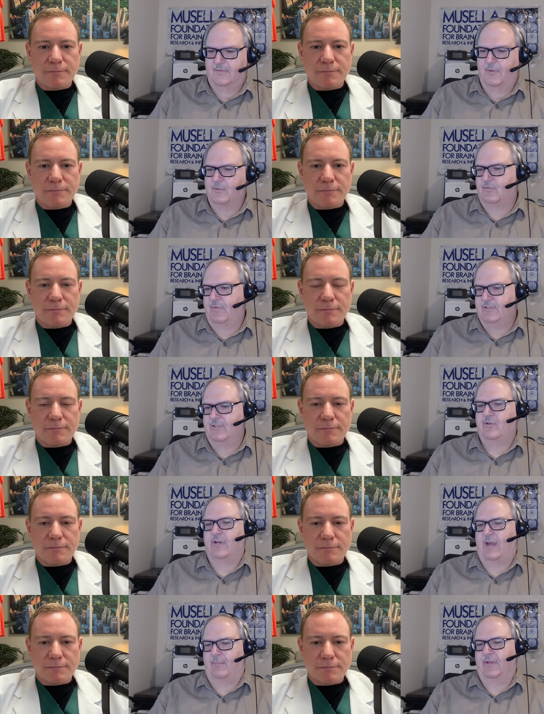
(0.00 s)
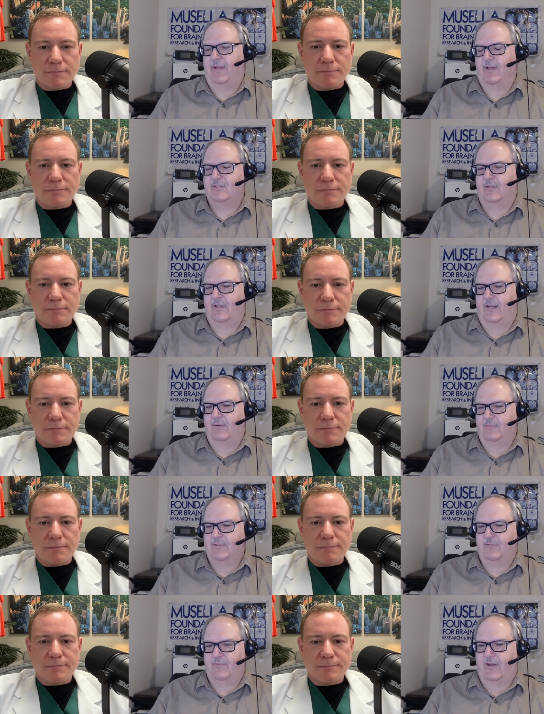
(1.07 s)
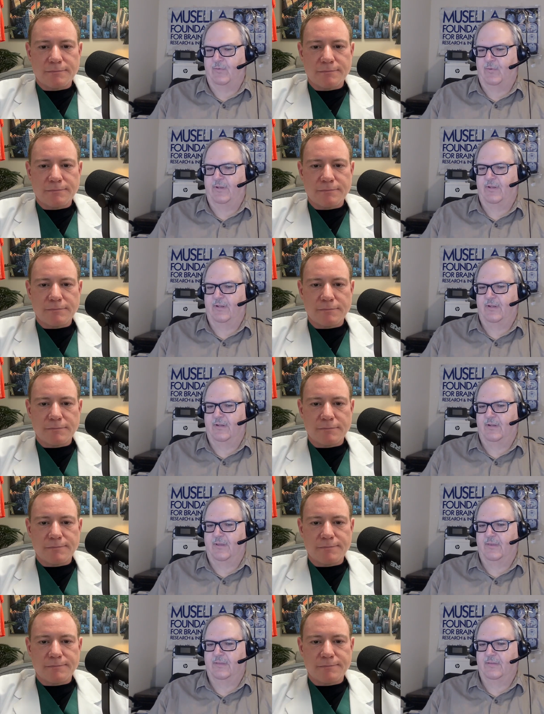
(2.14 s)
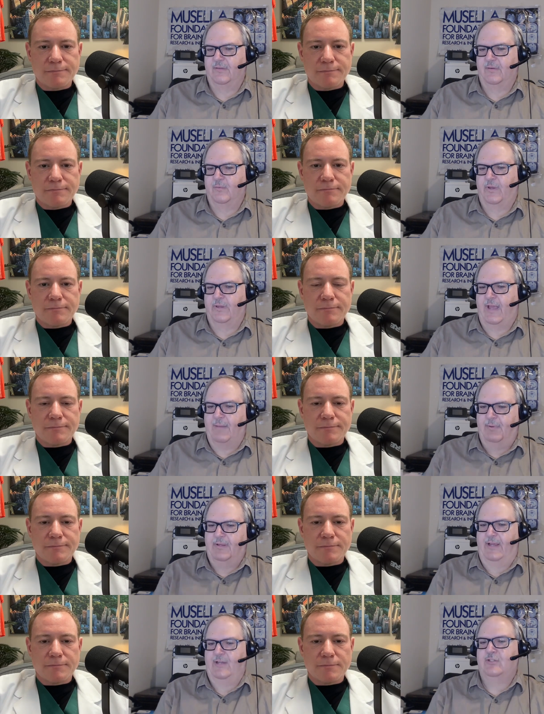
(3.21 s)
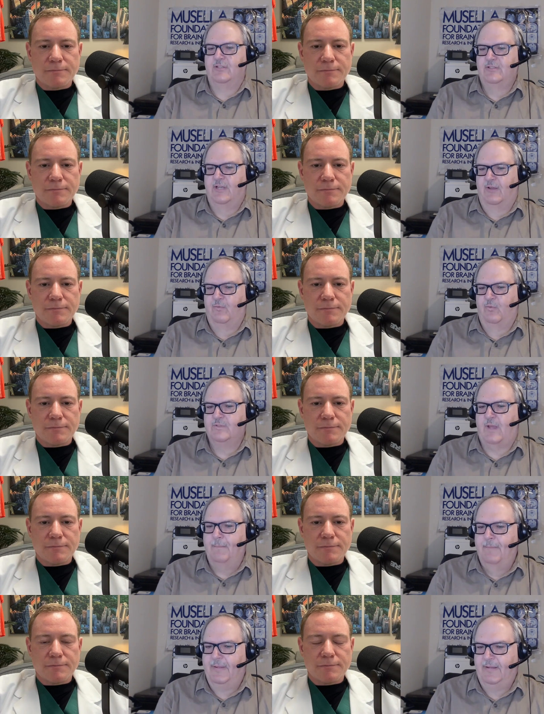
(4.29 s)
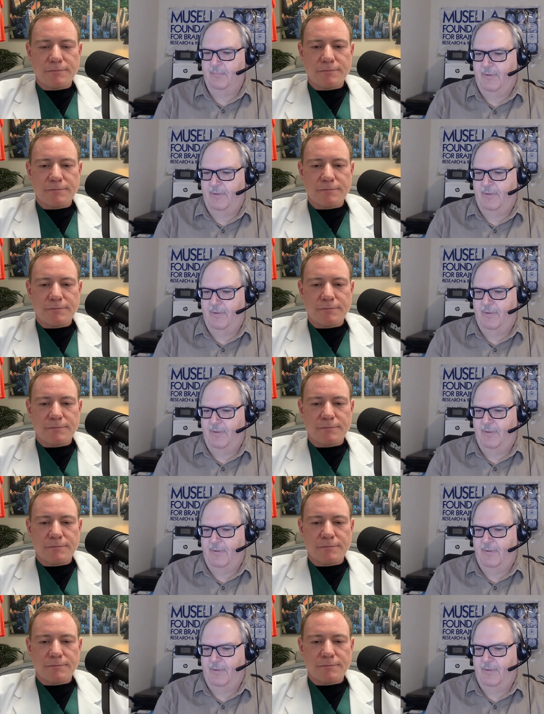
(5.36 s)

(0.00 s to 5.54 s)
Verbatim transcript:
Speaker 1: there was a recent drug application that I was involved in where the application itself was a million